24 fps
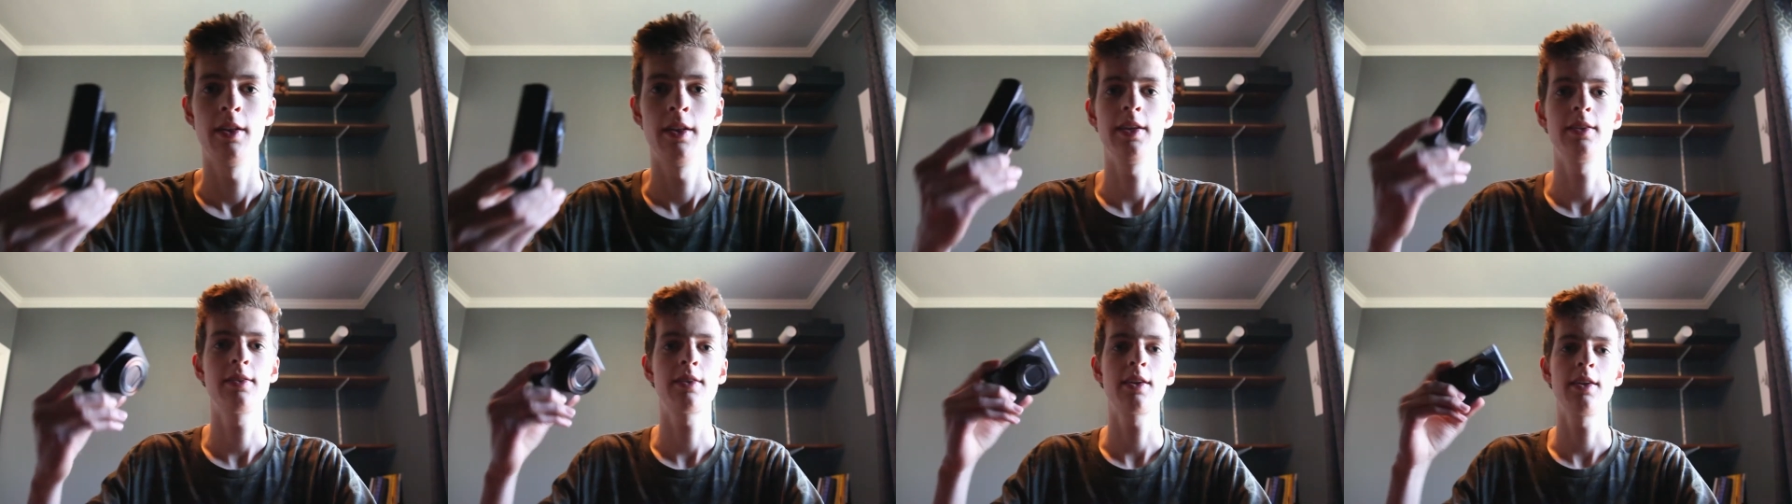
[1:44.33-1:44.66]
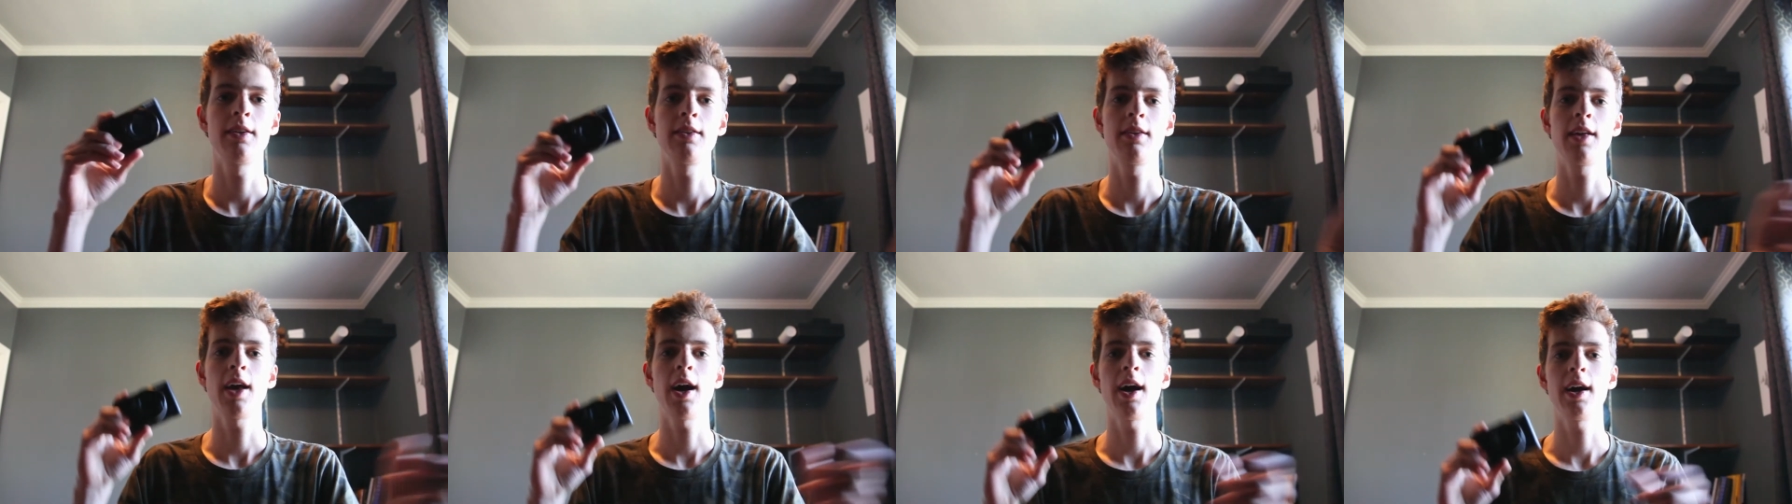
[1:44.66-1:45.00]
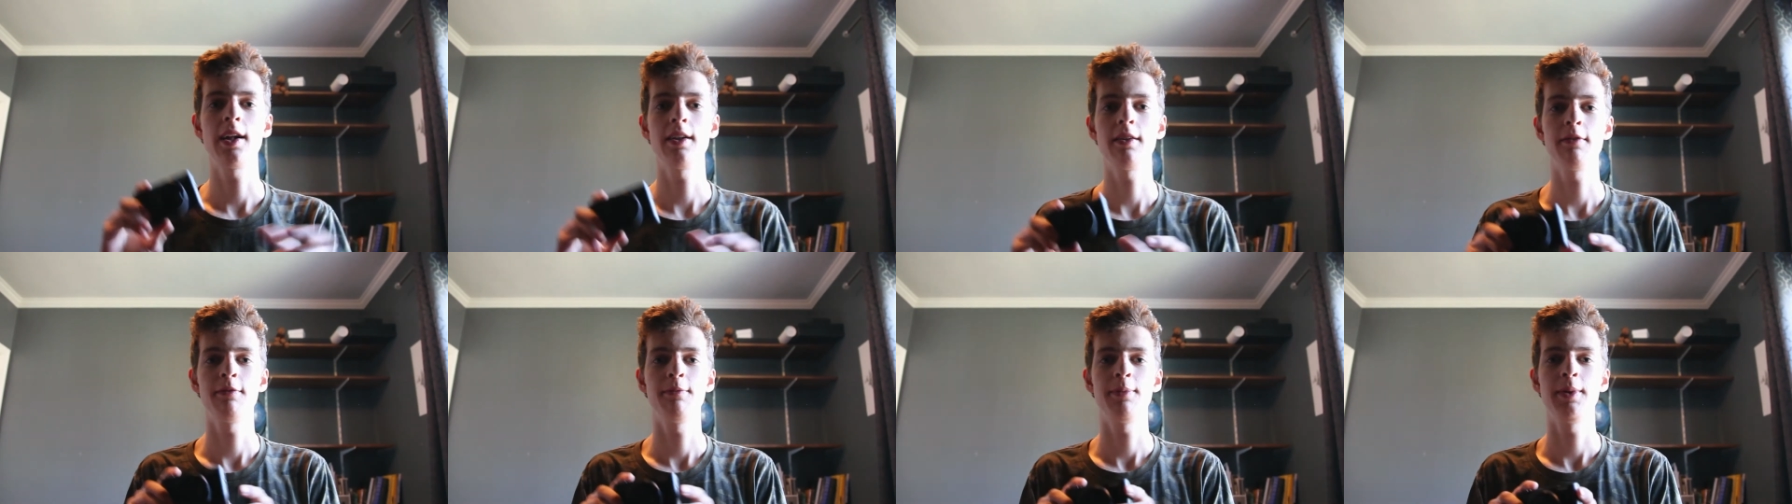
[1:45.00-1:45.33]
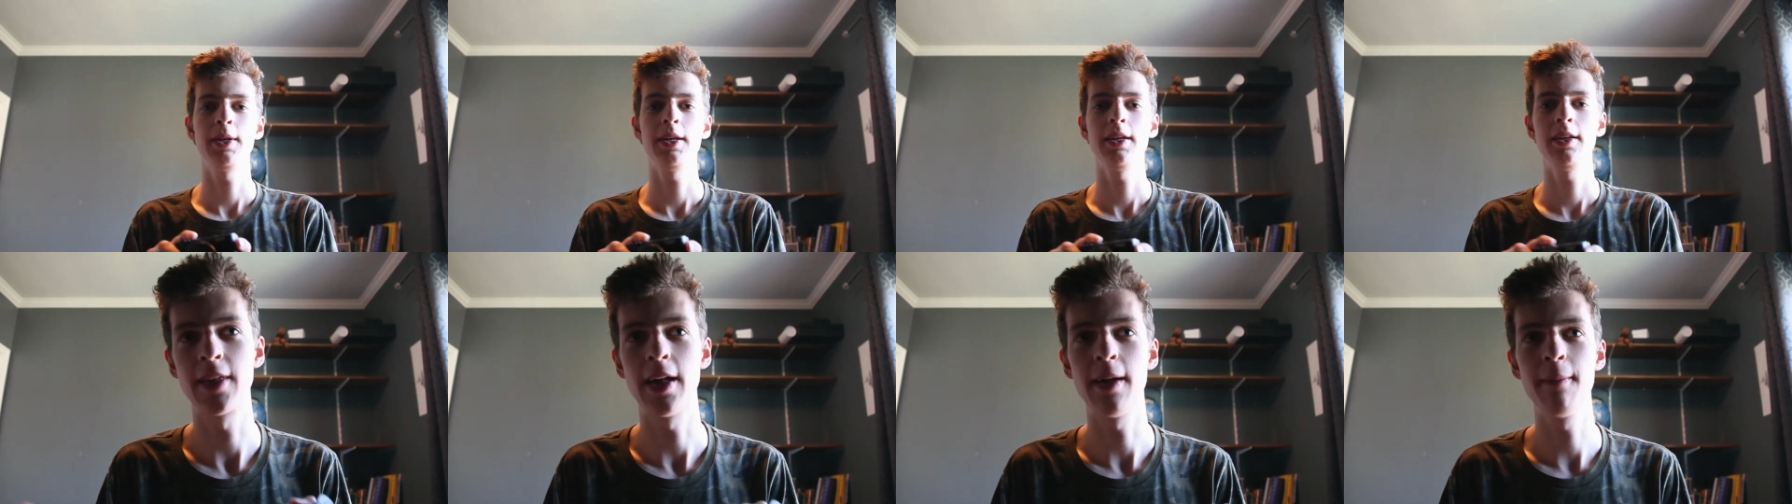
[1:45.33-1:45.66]
this can kind of
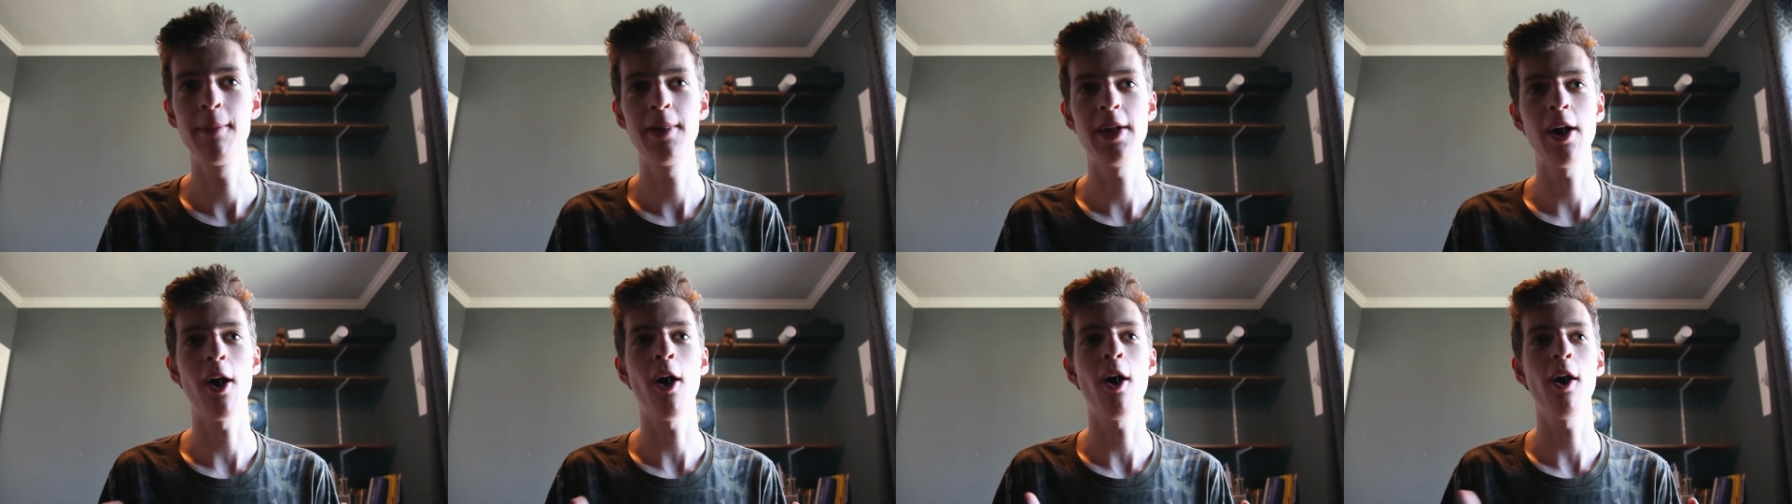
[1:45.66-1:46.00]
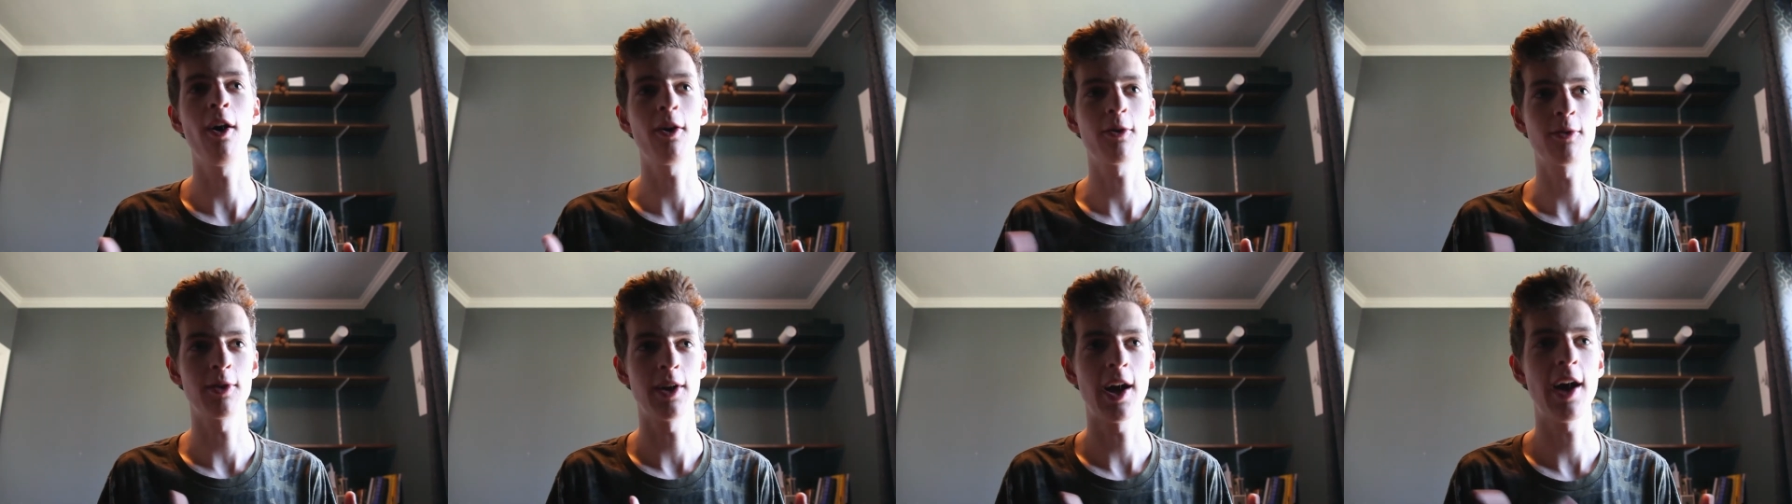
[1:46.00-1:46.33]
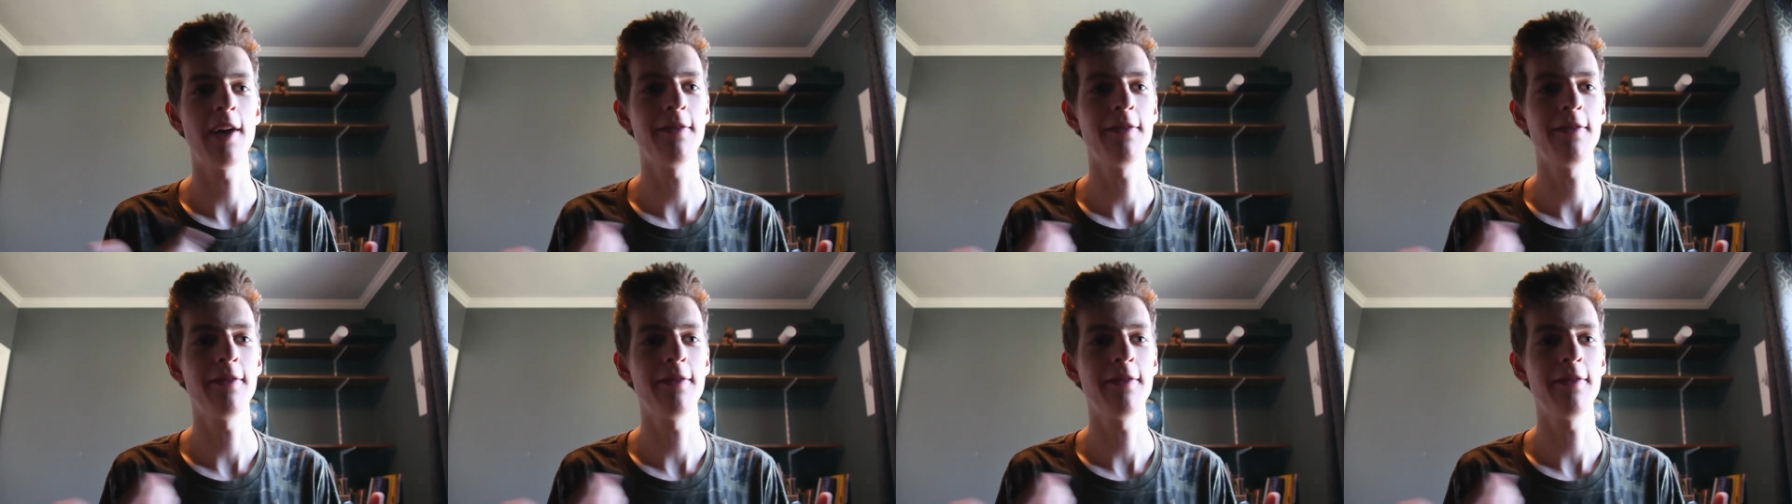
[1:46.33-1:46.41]
be a bit awkward.